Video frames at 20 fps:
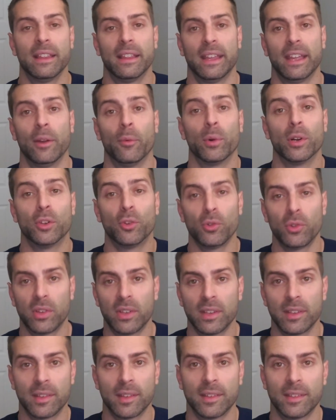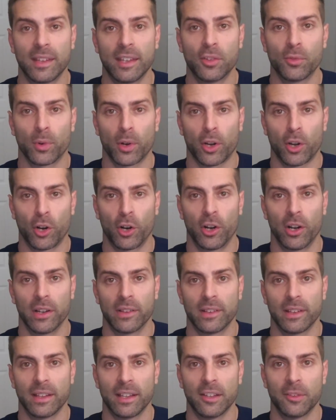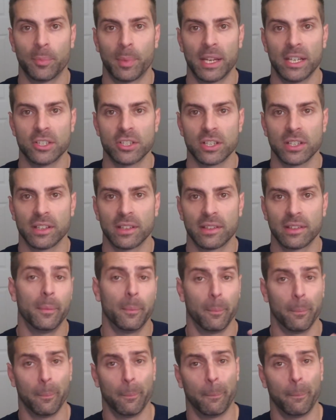it reduces disease recurrence in these patients.